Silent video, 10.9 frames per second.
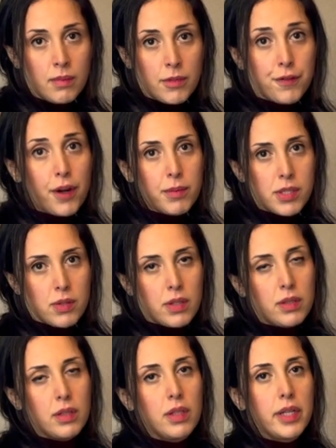The
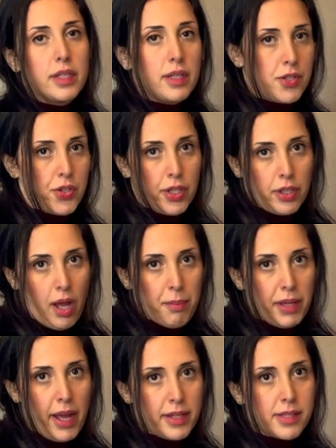pharmaceutical industrial
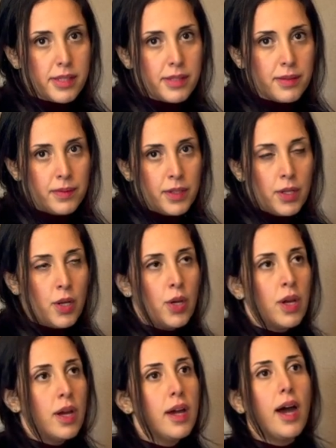complex.
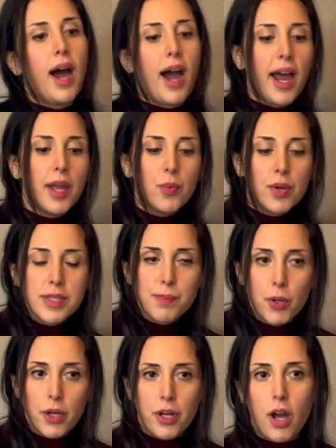I was
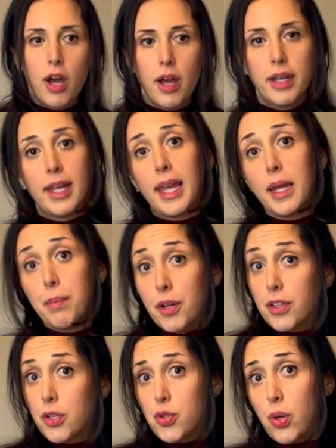put on a birth
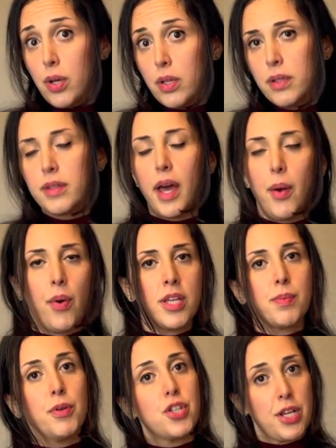control that
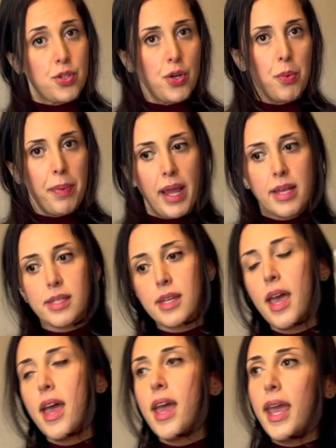was progesterone based.
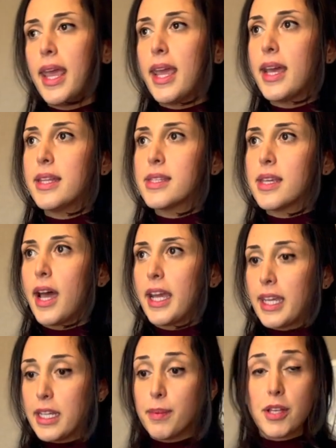And I
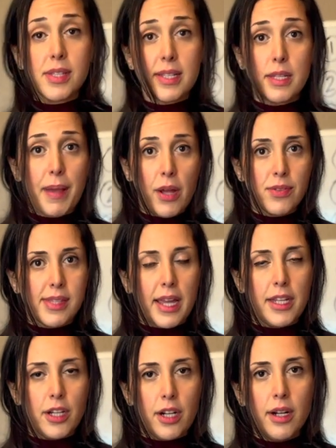gained about 60 pounds that
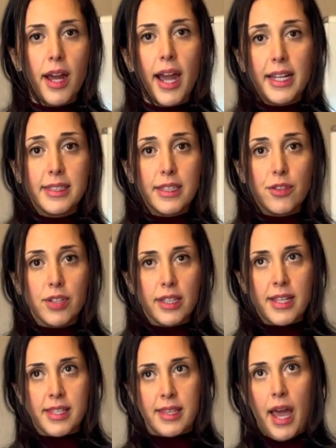year. I didn't
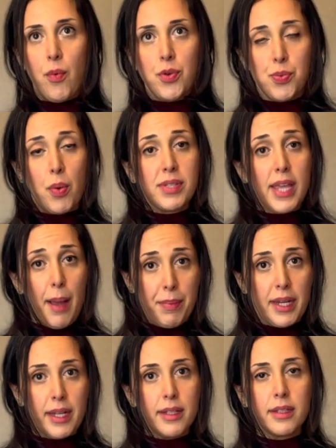realize that that was what was happening